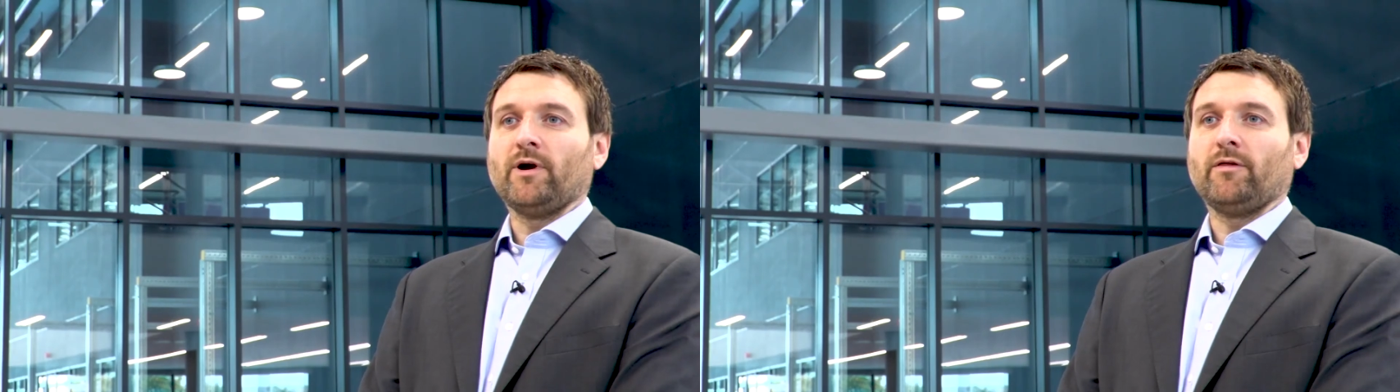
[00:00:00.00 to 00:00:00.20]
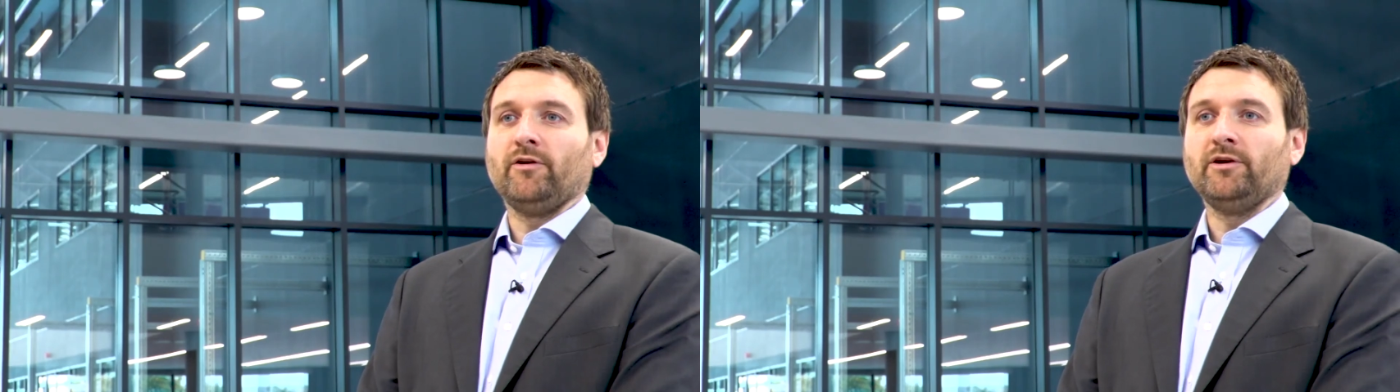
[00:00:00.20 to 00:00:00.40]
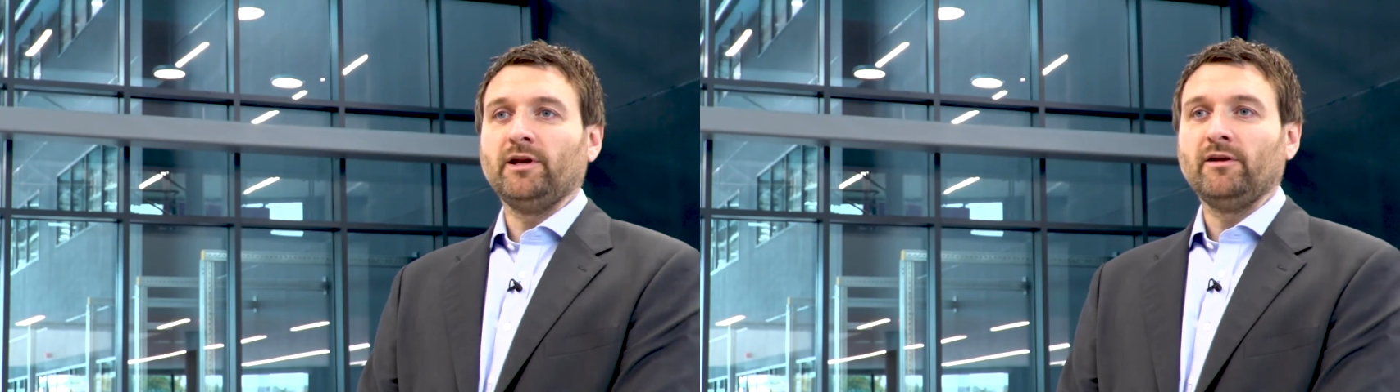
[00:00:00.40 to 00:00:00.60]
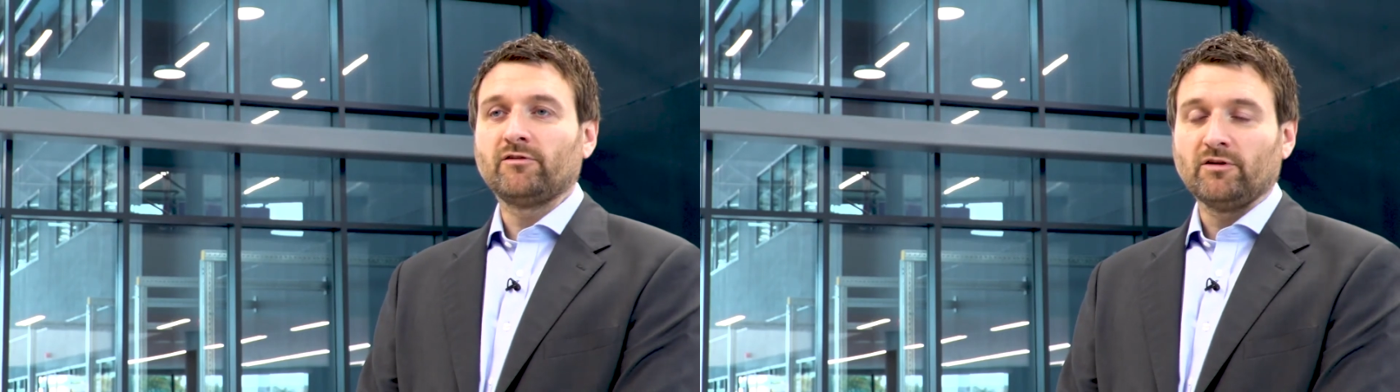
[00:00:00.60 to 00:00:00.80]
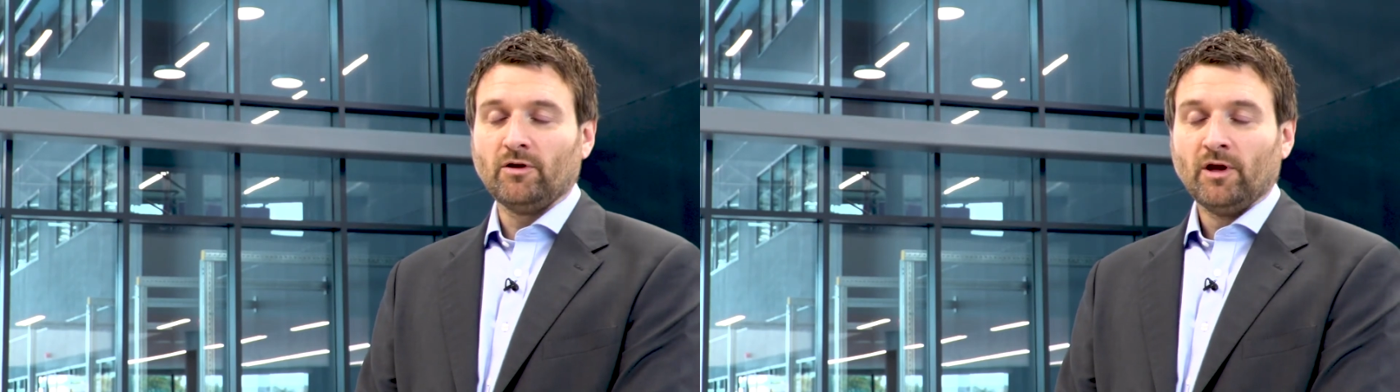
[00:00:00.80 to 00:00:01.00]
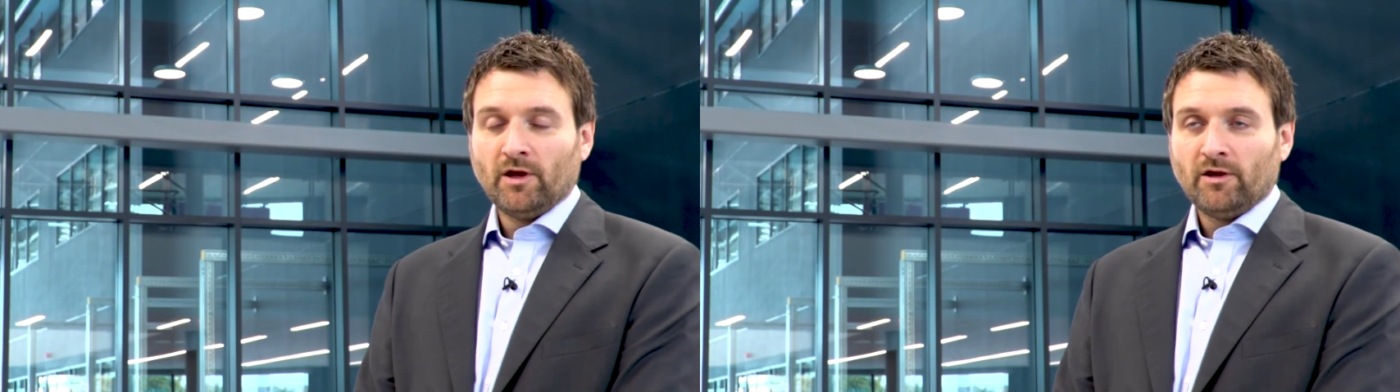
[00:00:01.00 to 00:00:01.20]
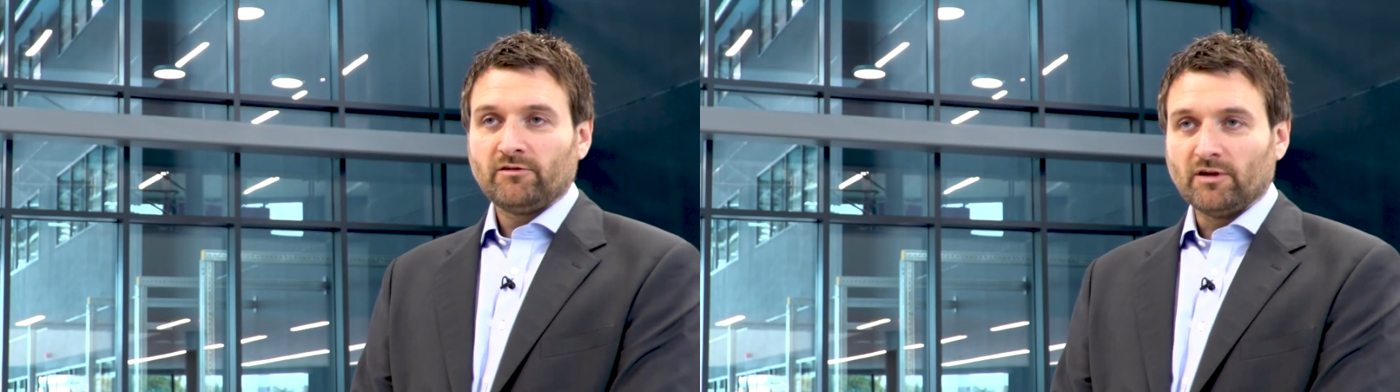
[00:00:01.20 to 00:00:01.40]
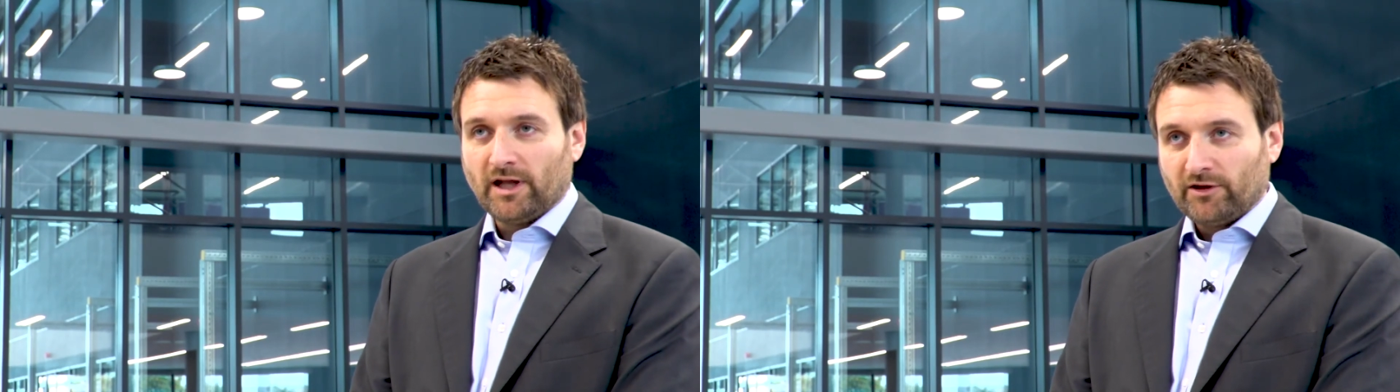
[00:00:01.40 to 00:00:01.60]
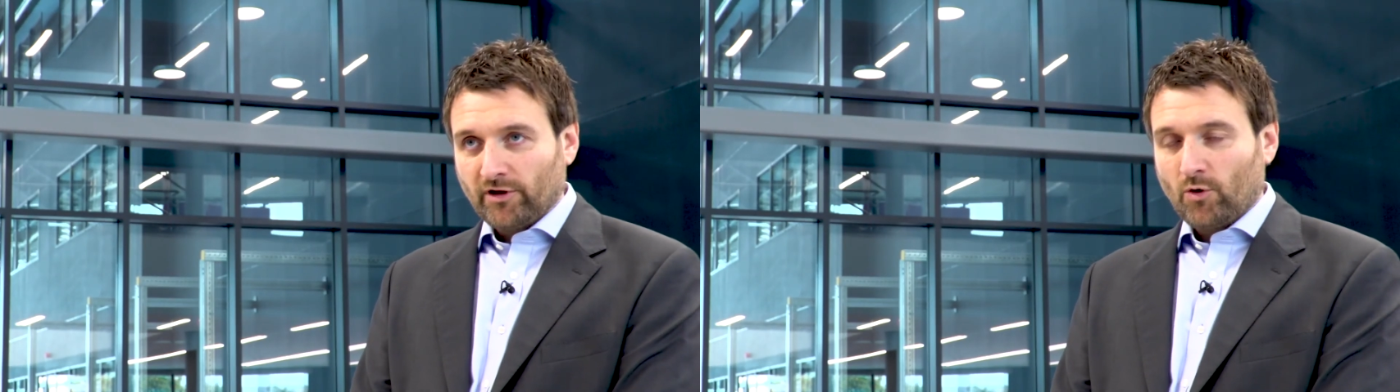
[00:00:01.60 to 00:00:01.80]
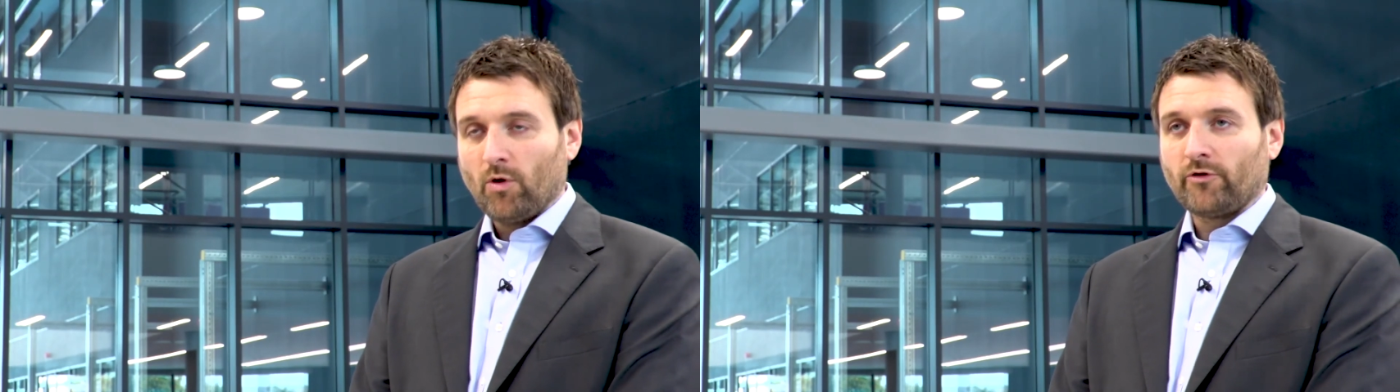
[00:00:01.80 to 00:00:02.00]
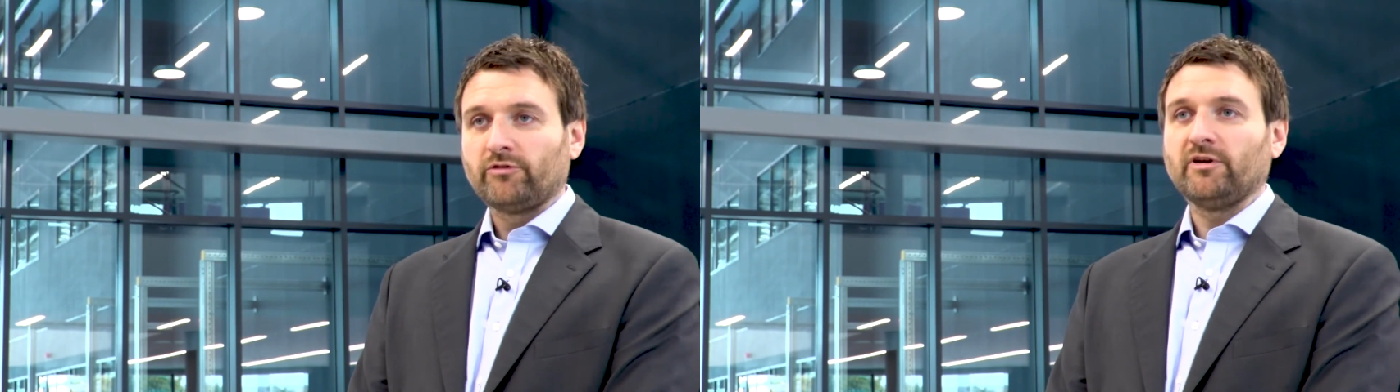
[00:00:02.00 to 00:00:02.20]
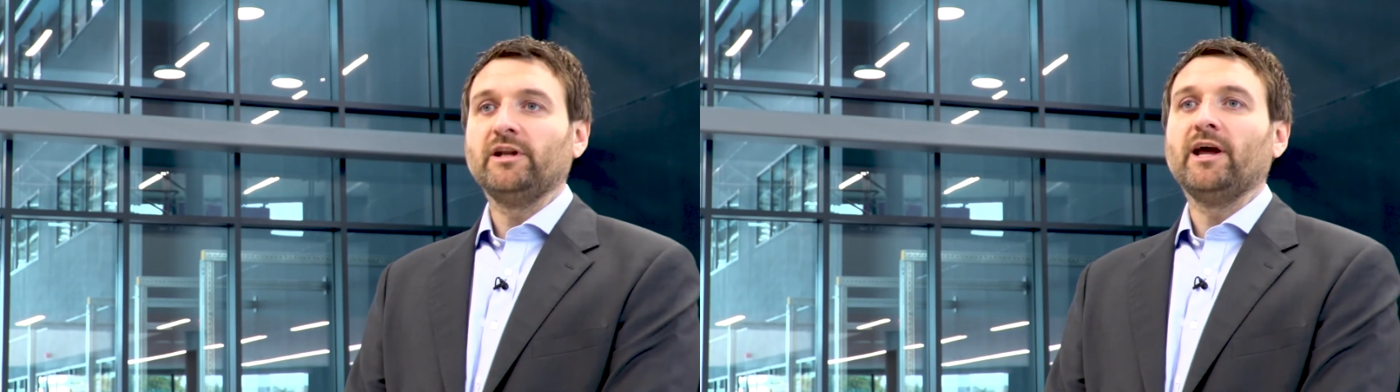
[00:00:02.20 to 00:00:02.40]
rather than needing to largely quarantine